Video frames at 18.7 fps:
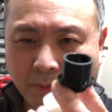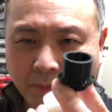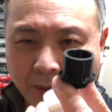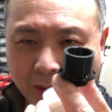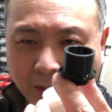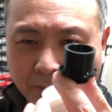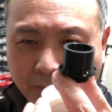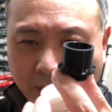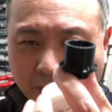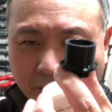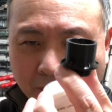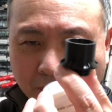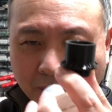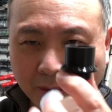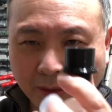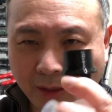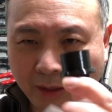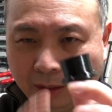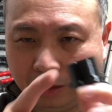
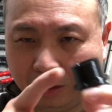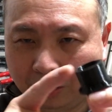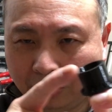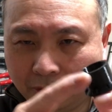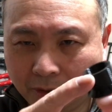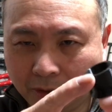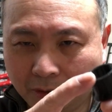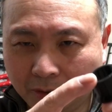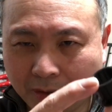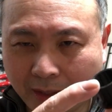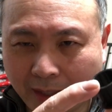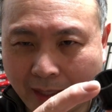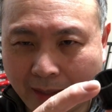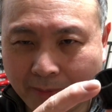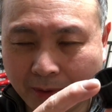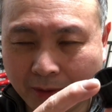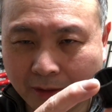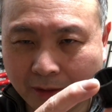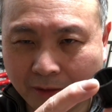millimeter internal
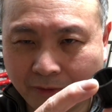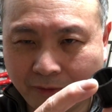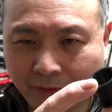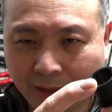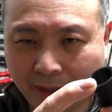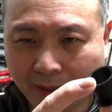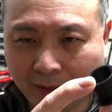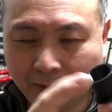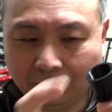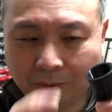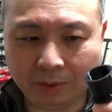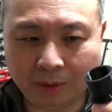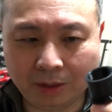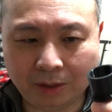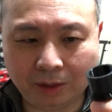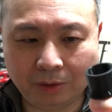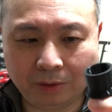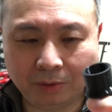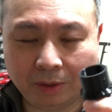diameter fitting,
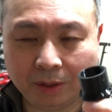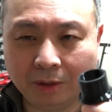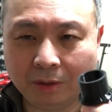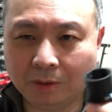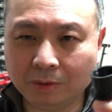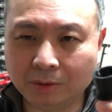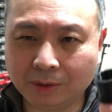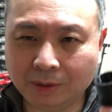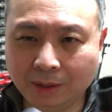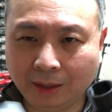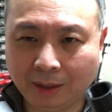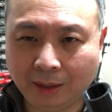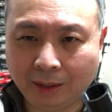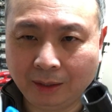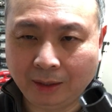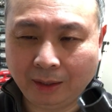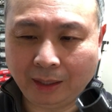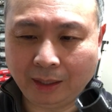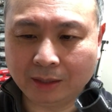which you can use
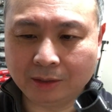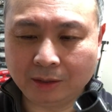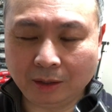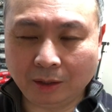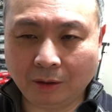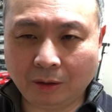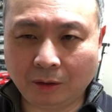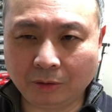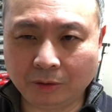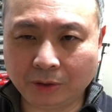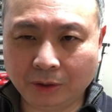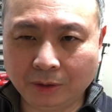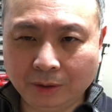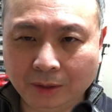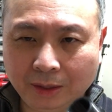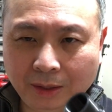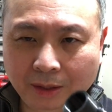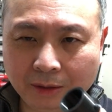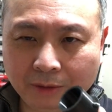as the
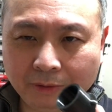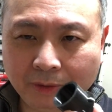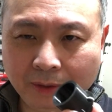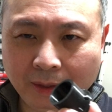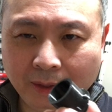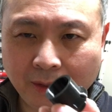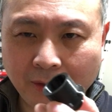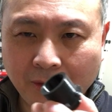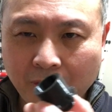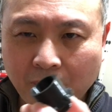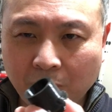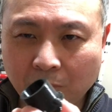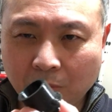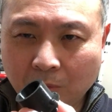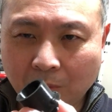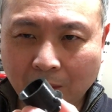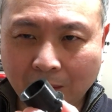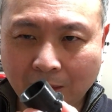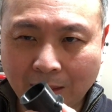alternative to
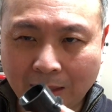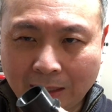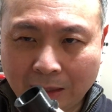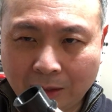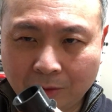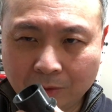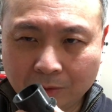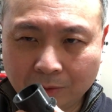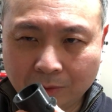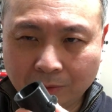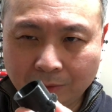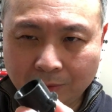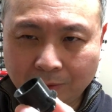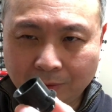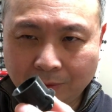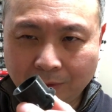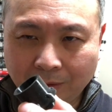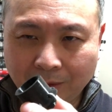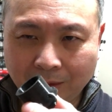allow
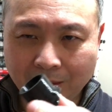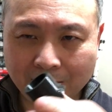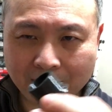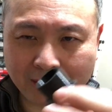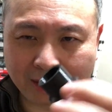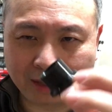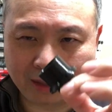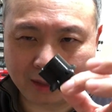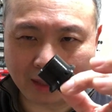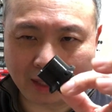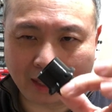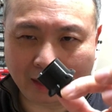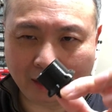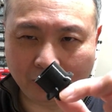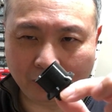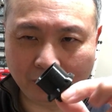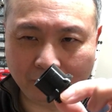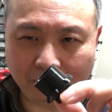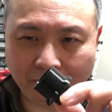this
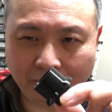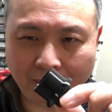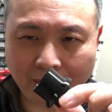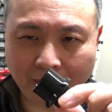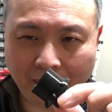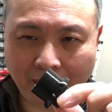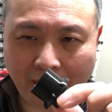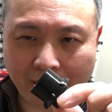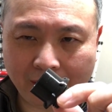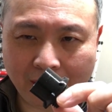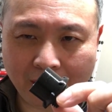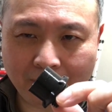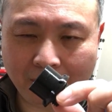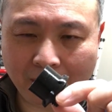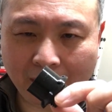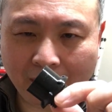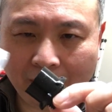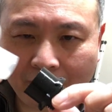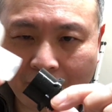style of
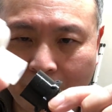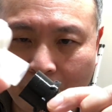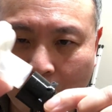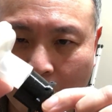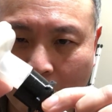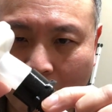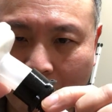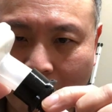HMEF to